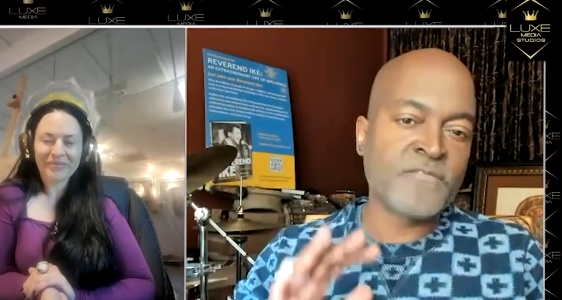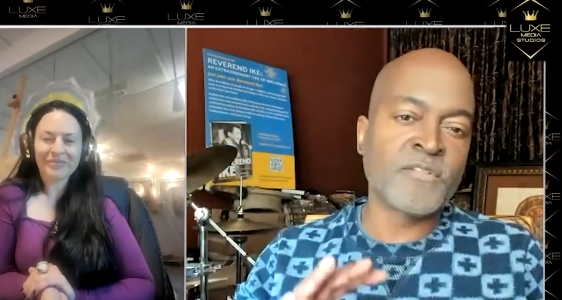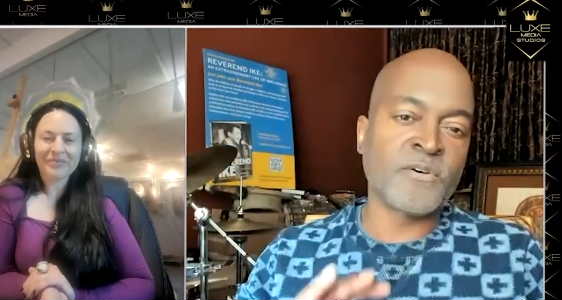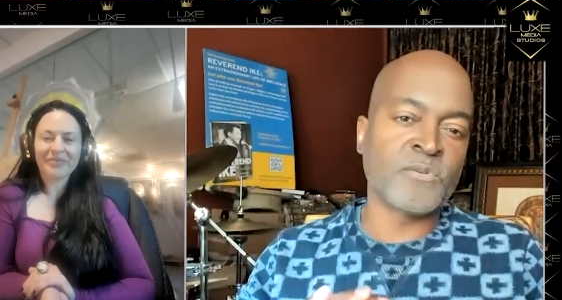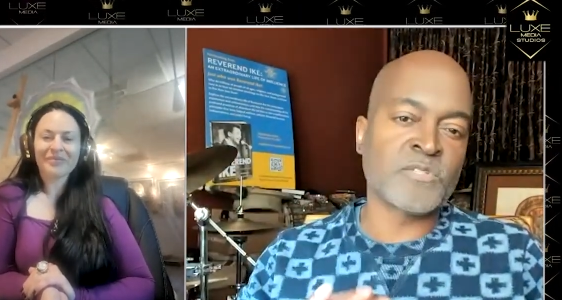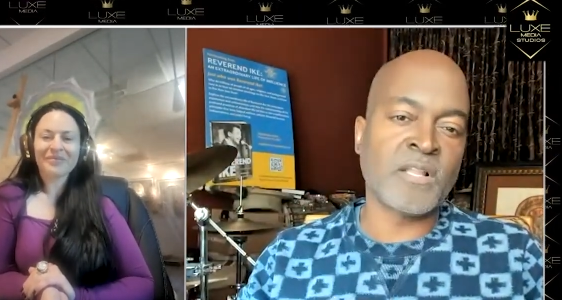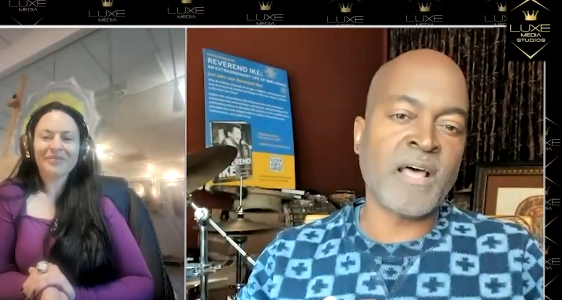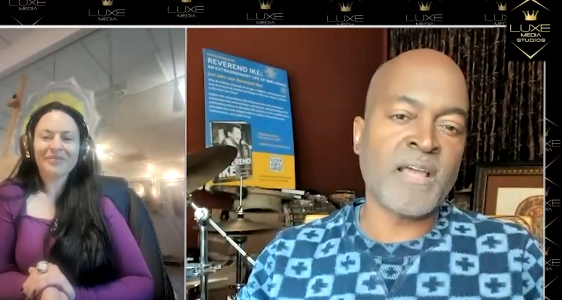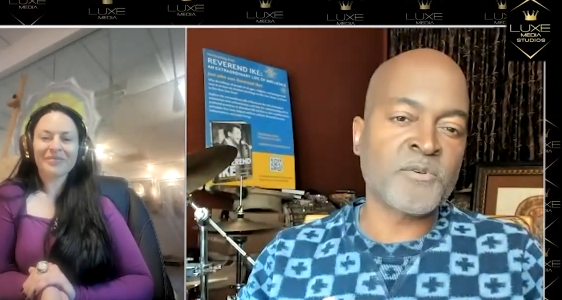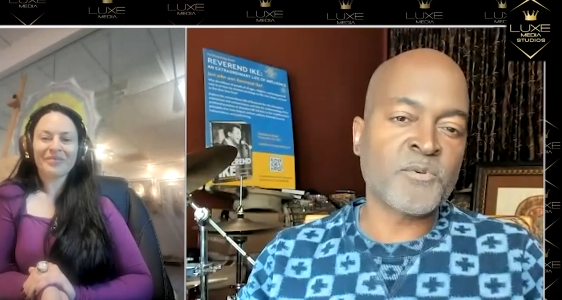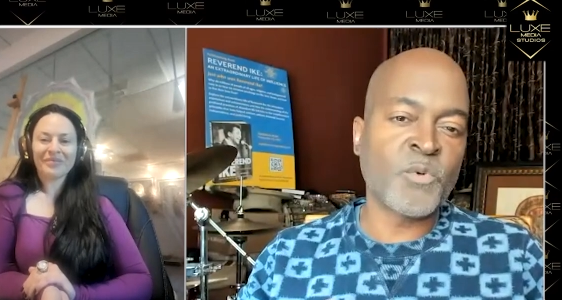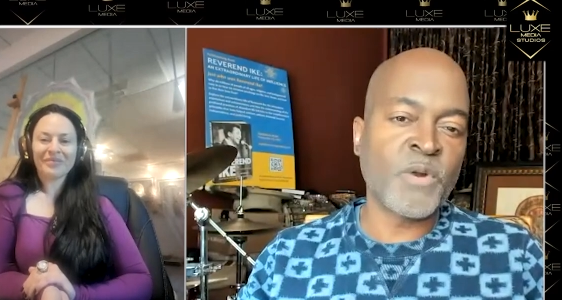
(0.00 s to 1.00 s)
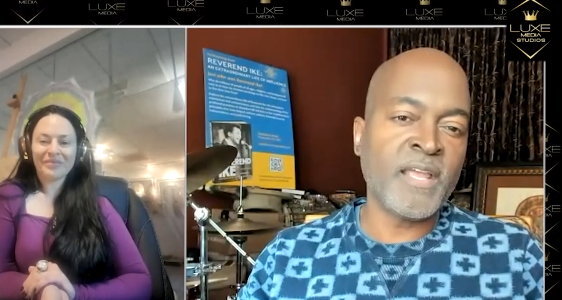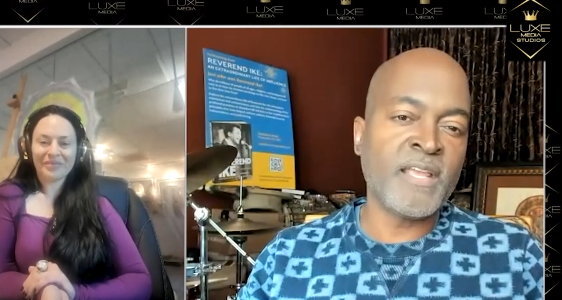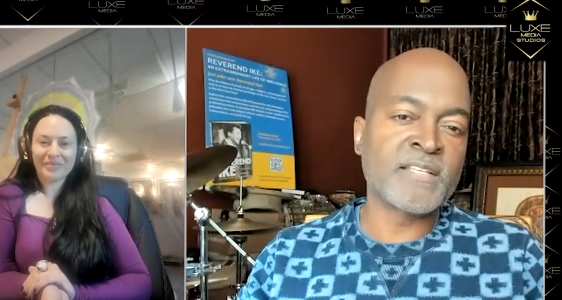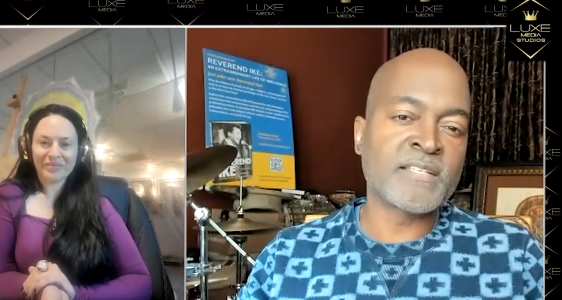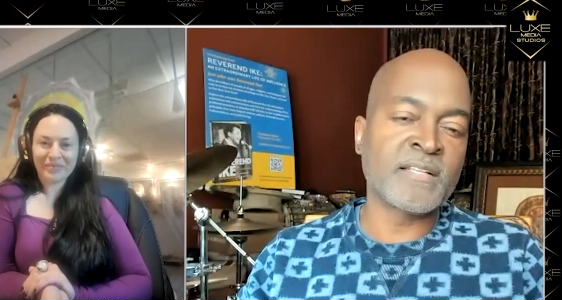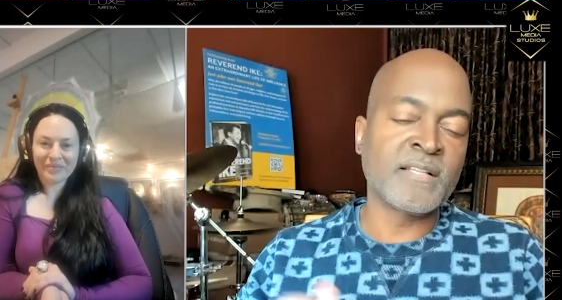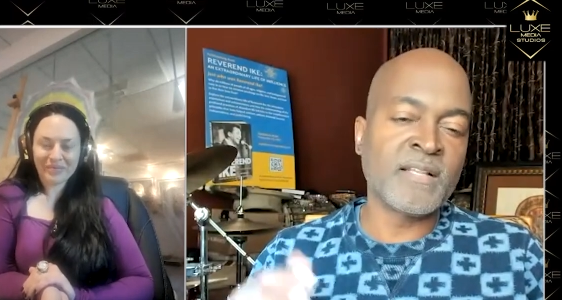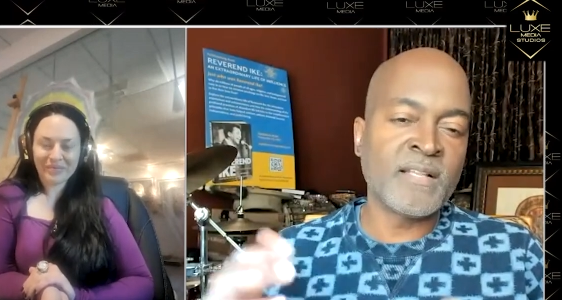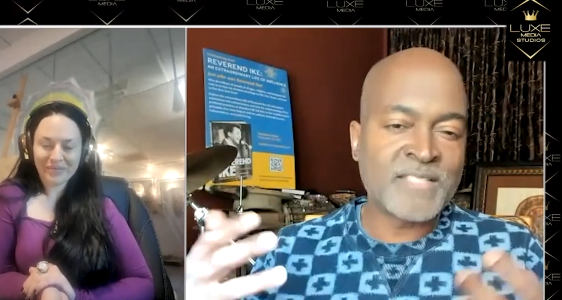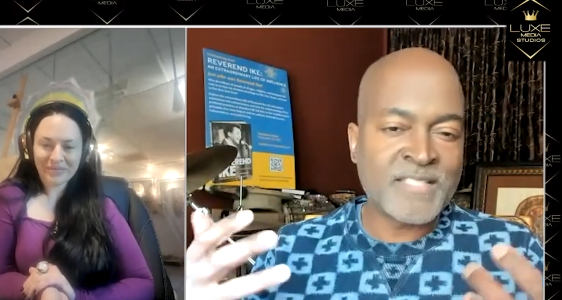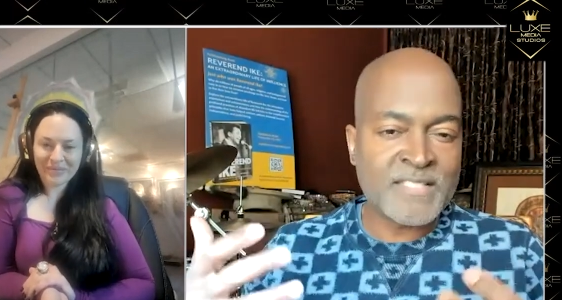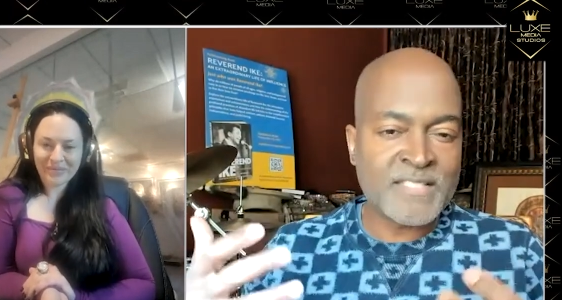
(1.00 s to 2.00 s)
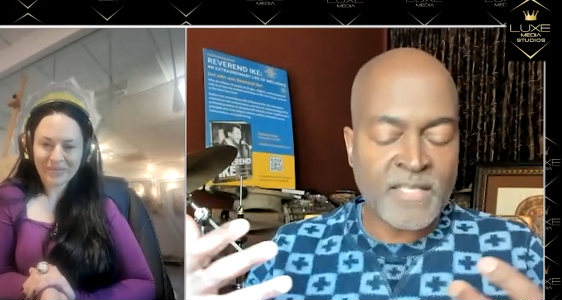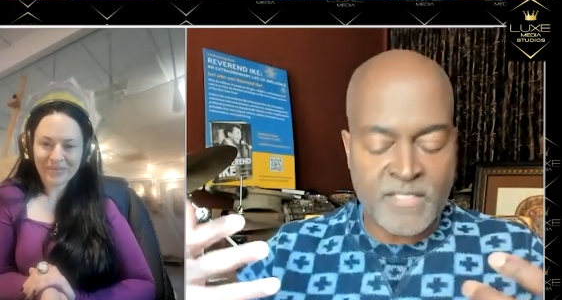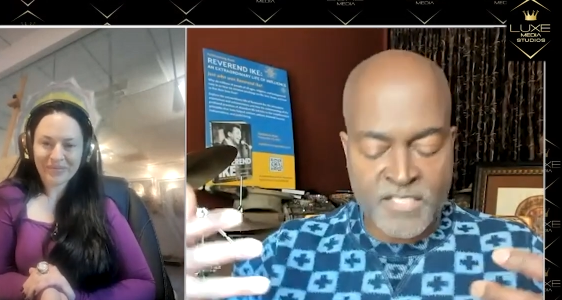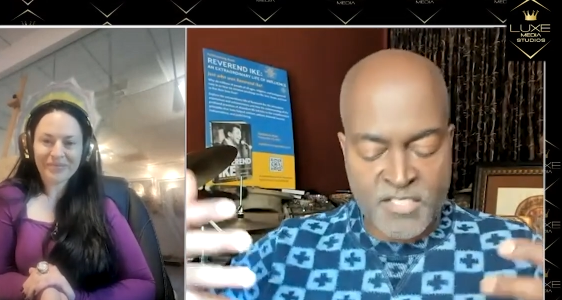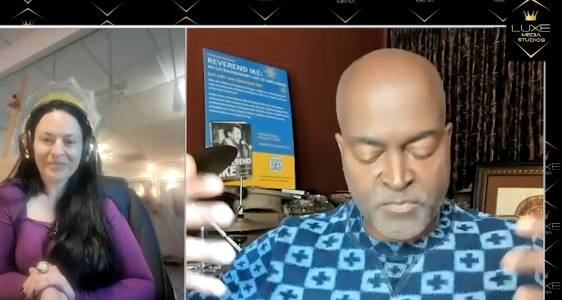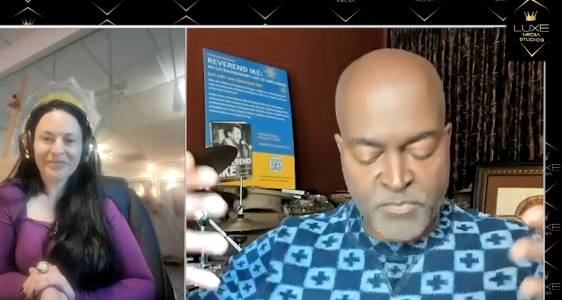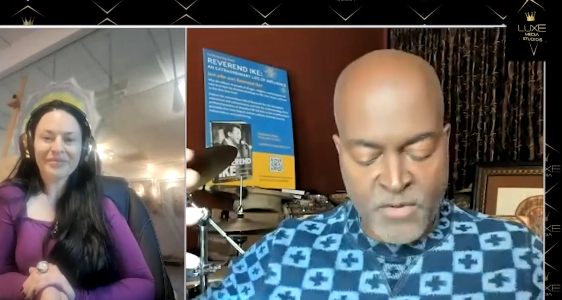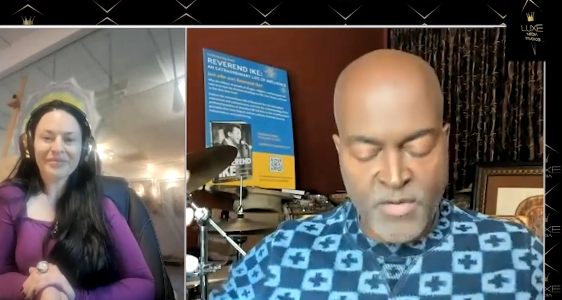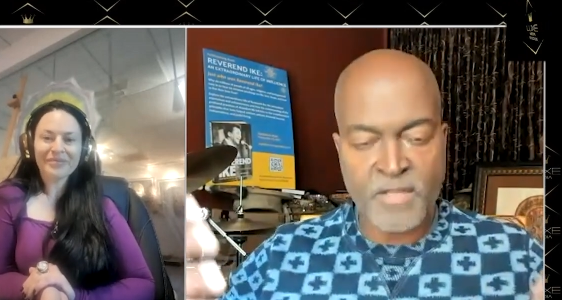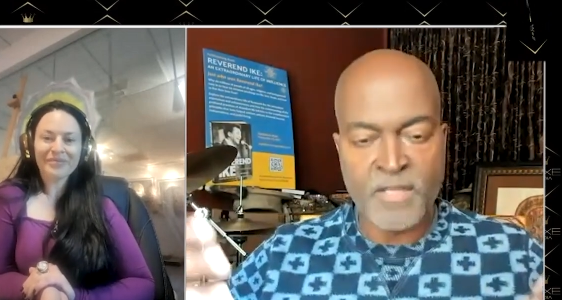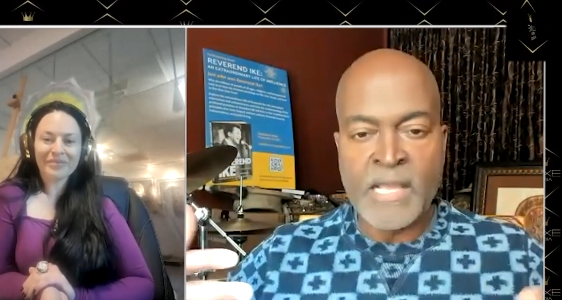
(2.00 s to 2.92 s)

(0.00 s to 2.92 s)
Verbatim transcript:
Speaker 1: those lighter ways and just let spirit